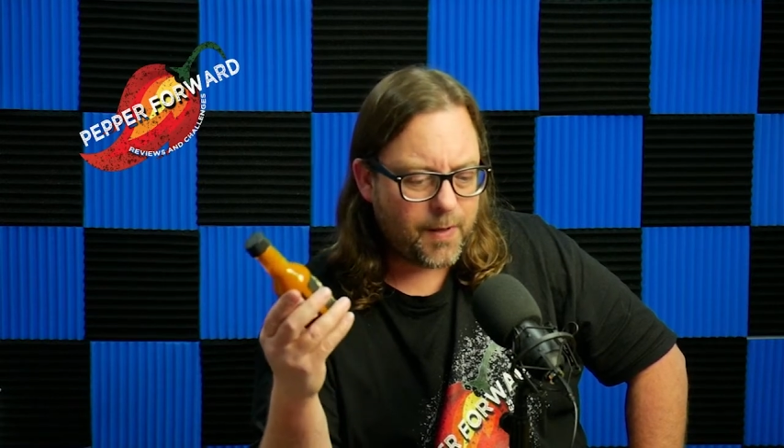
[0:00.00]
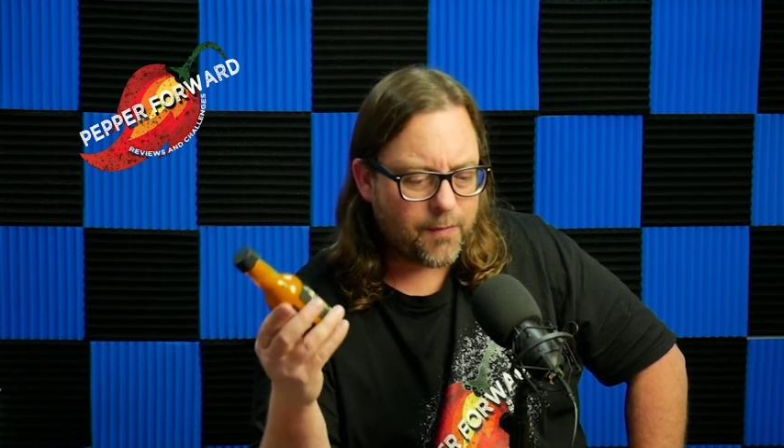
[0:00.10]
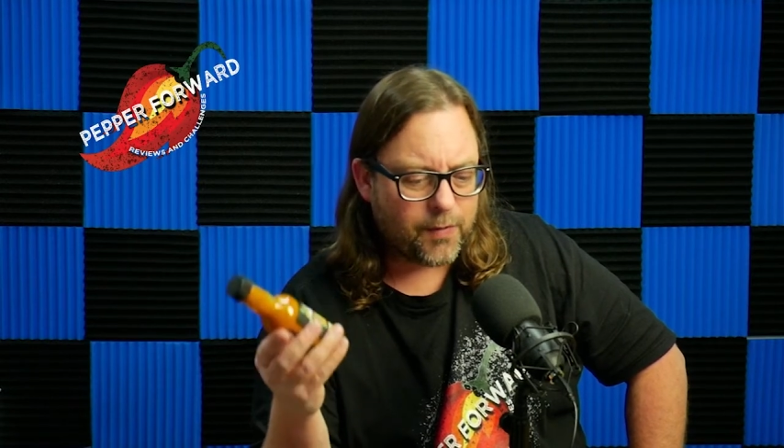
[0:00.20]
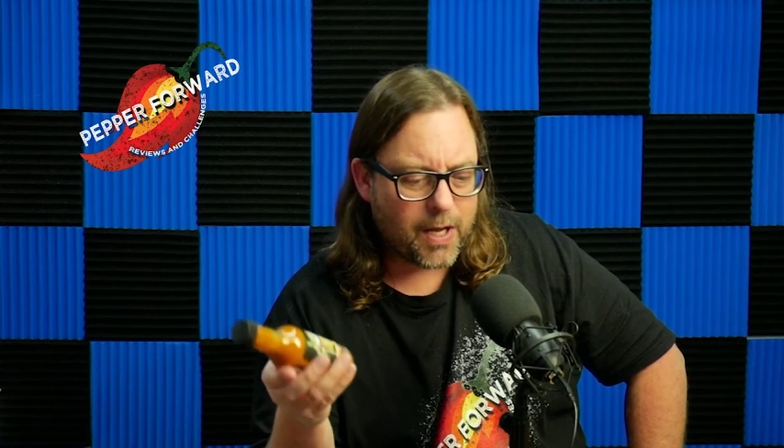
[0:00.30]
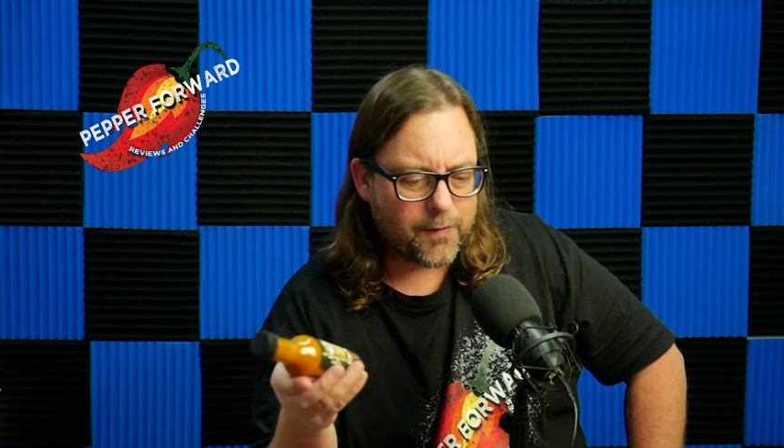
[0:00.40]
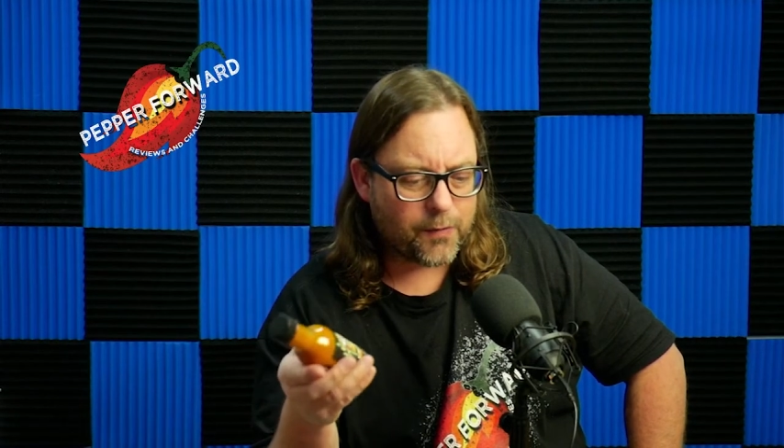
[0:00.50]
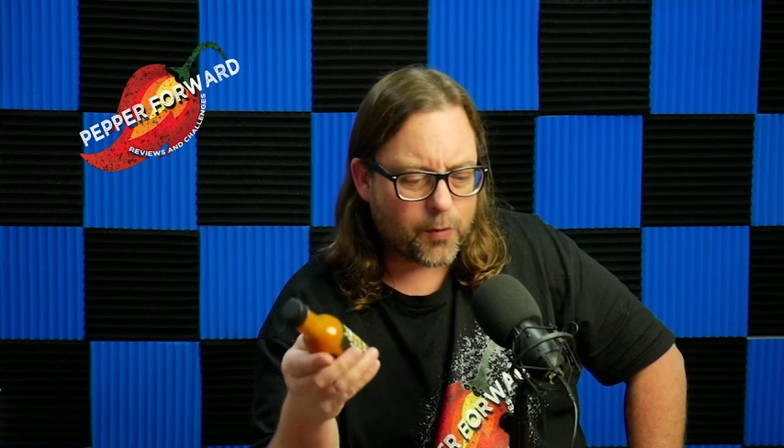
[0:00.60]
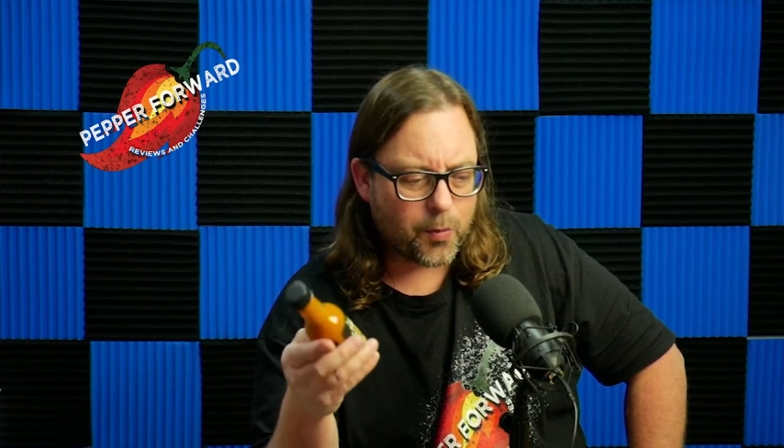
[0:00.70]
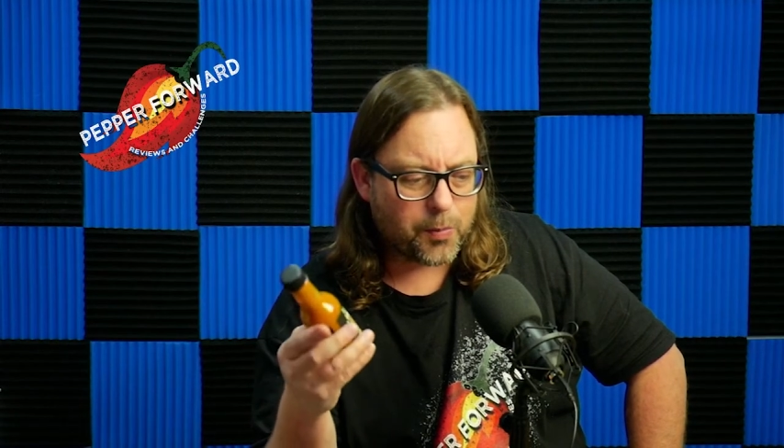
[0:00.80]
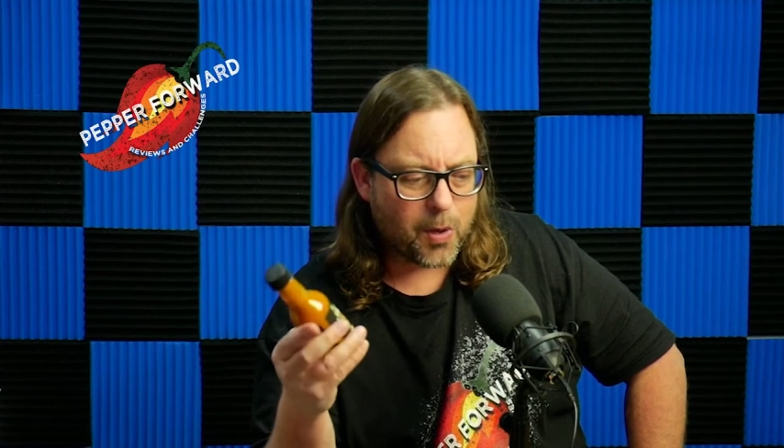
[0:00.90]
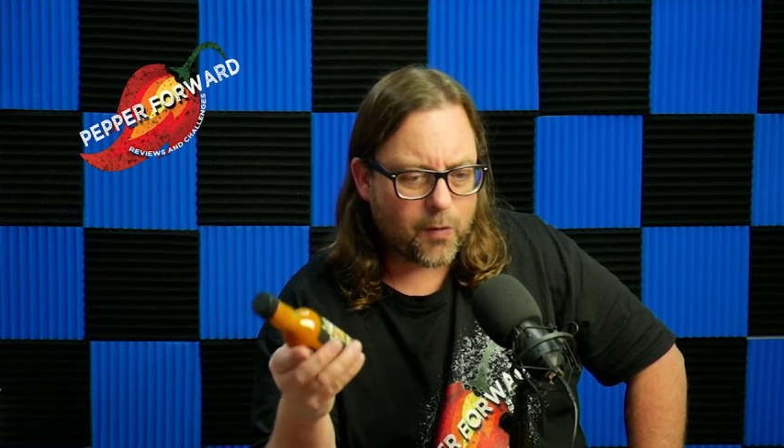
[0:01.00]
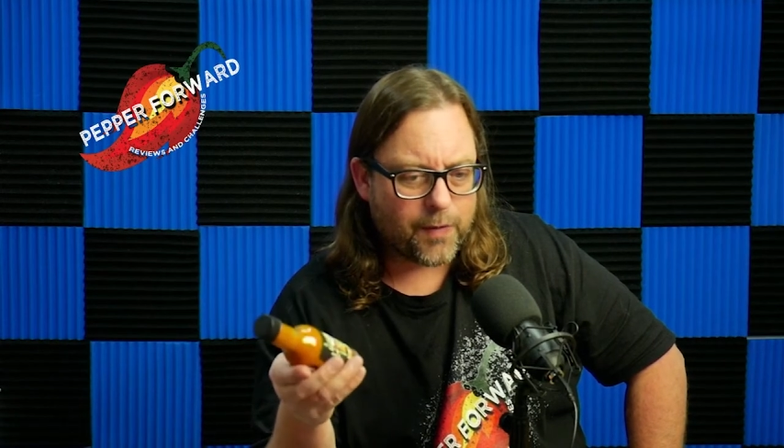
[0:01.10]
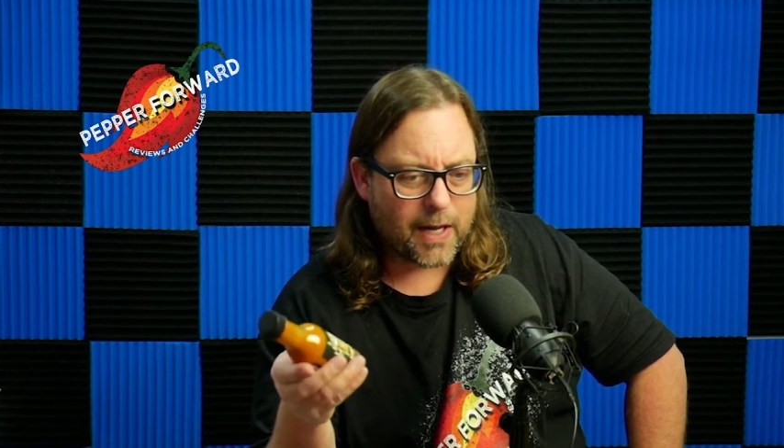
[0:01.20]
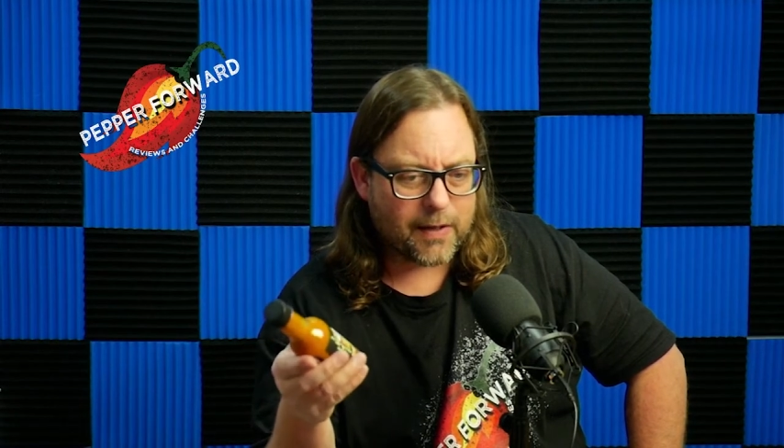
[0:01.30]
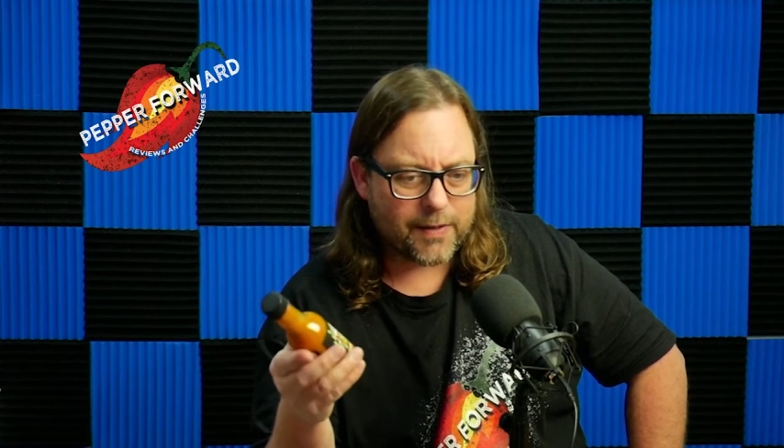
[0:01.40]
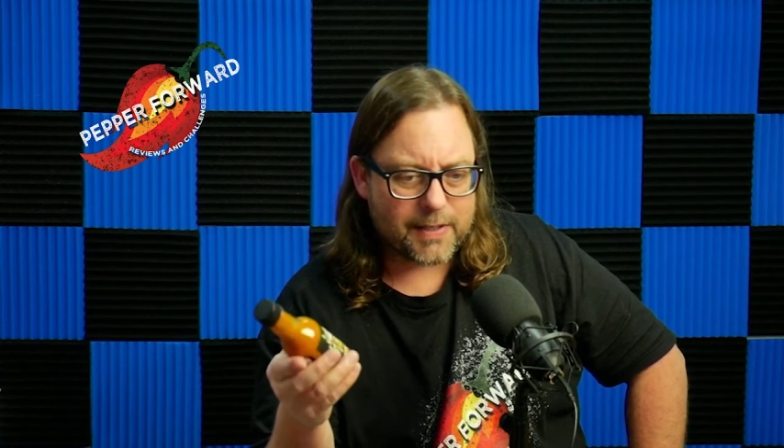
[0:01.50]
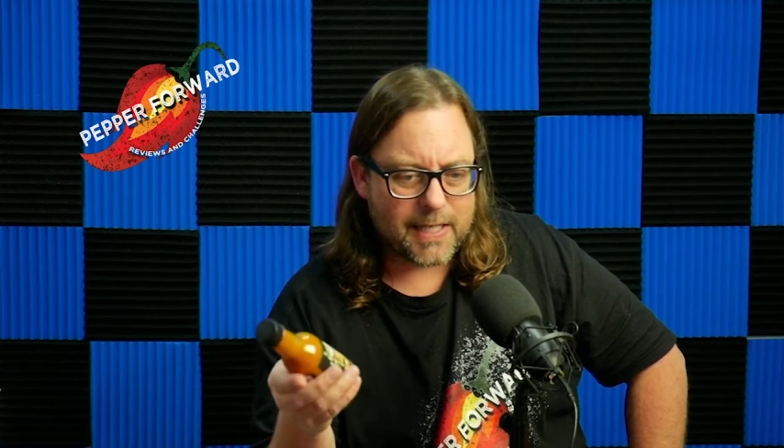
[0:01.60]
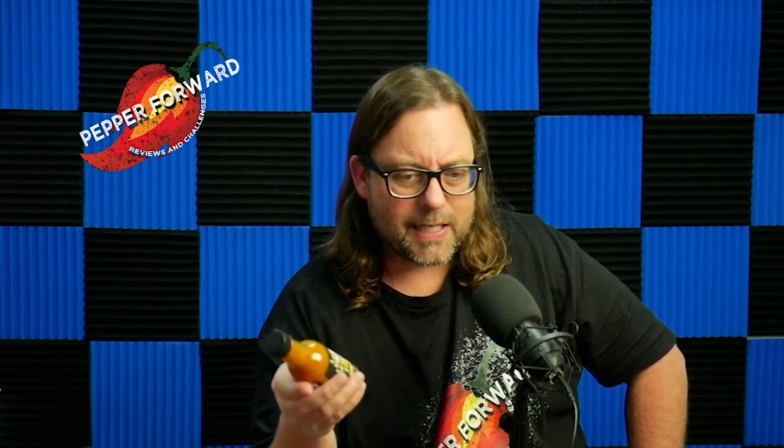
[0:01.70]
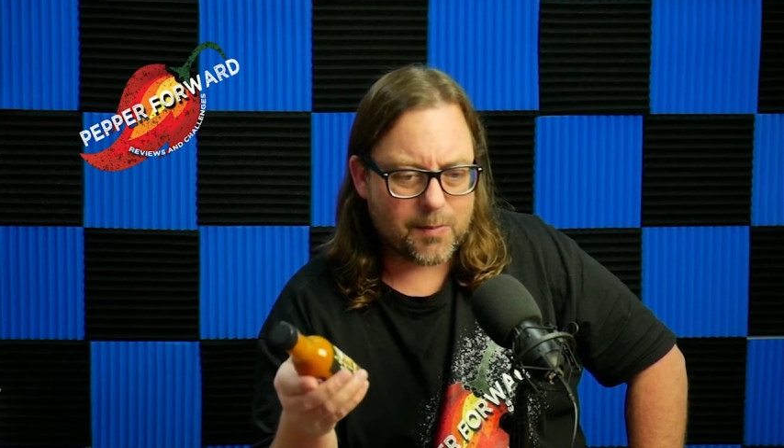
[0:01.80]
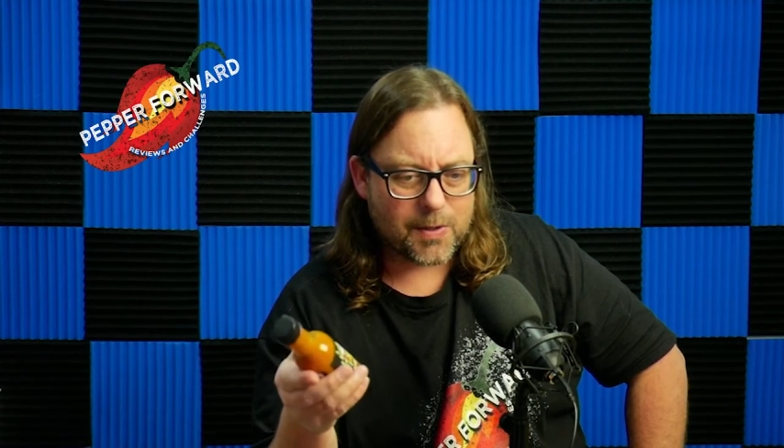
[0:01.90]
flavorful profile of the
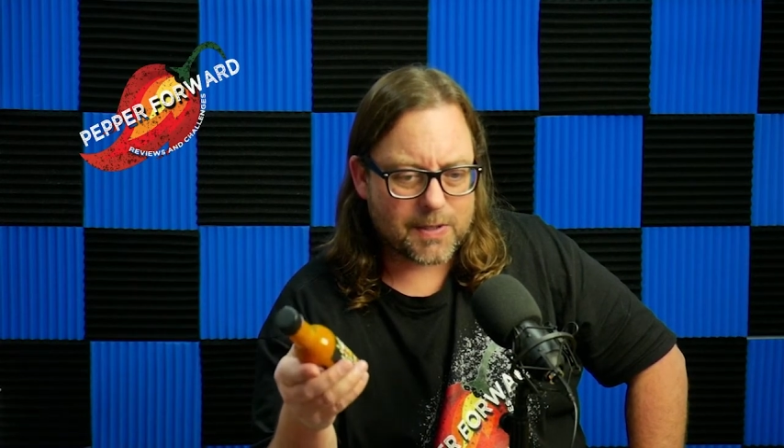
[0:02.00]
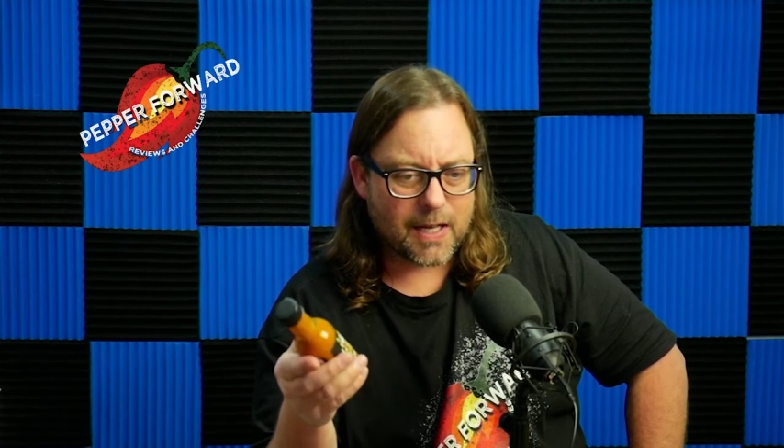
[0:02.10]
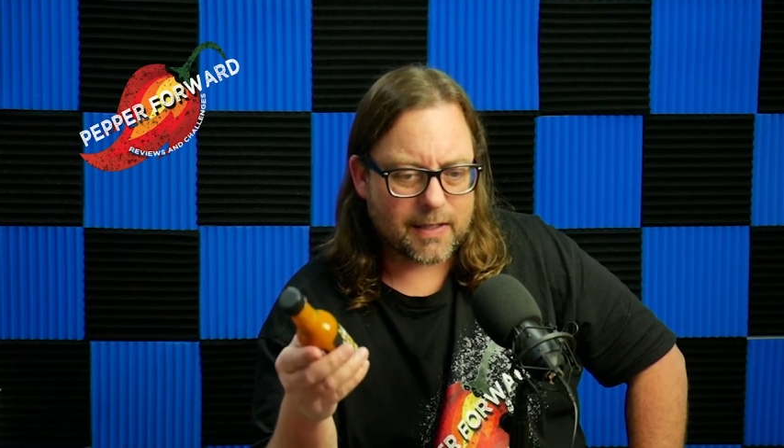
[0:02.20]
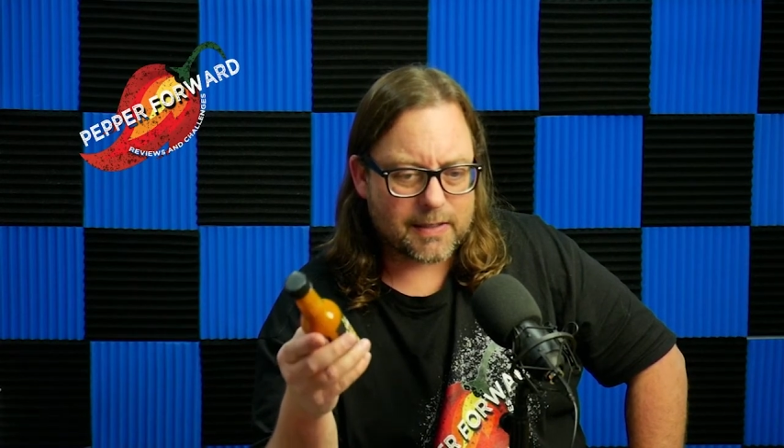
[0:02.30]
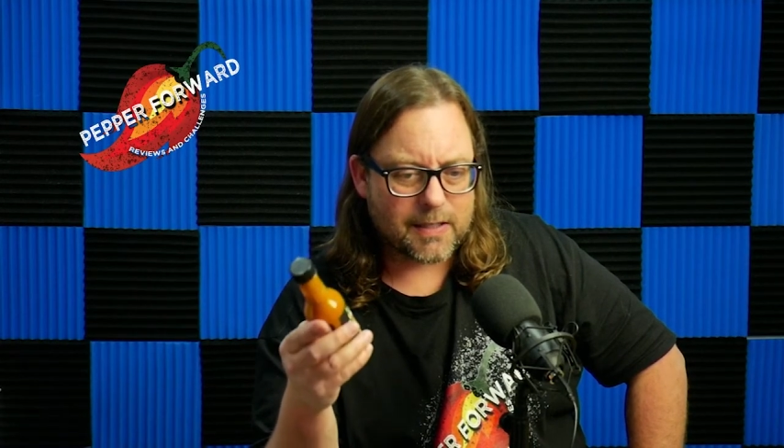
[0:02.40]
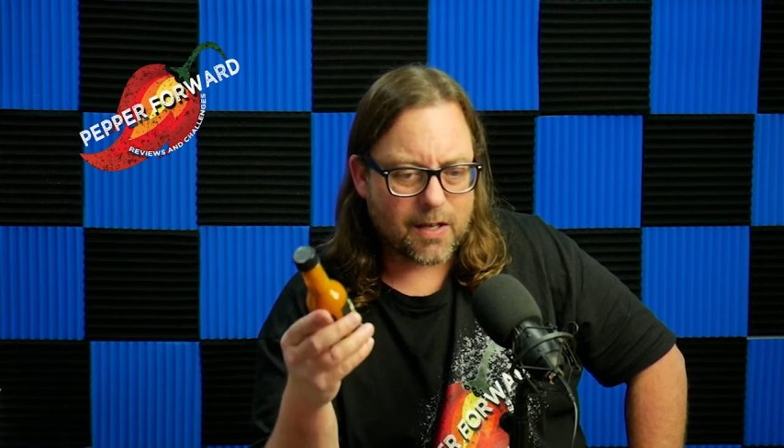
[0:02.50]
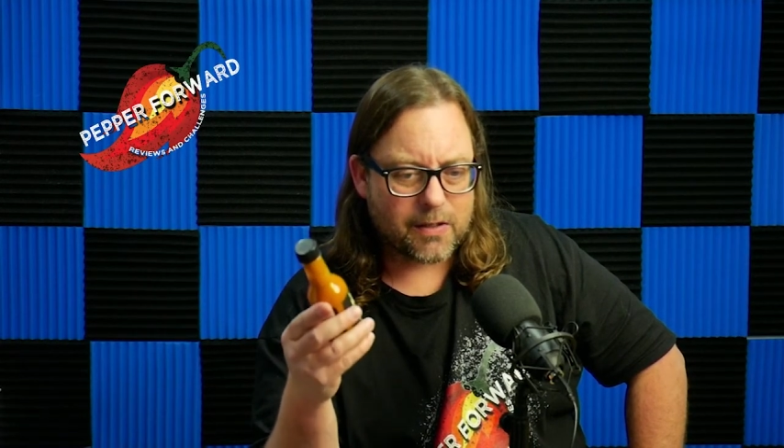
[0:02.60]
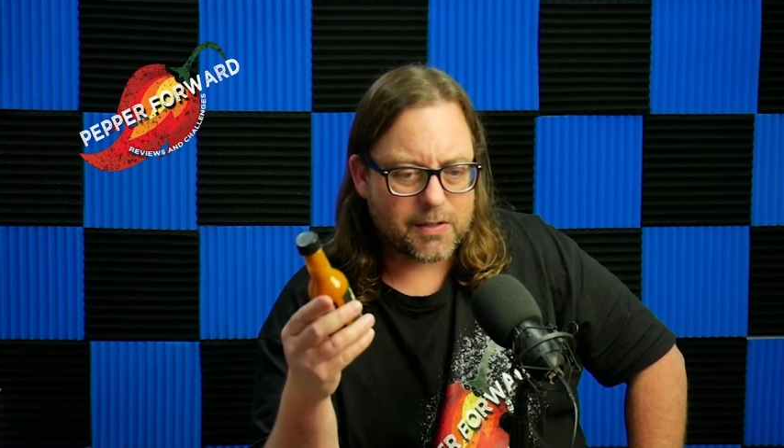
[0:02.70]
tikka marsala sauce.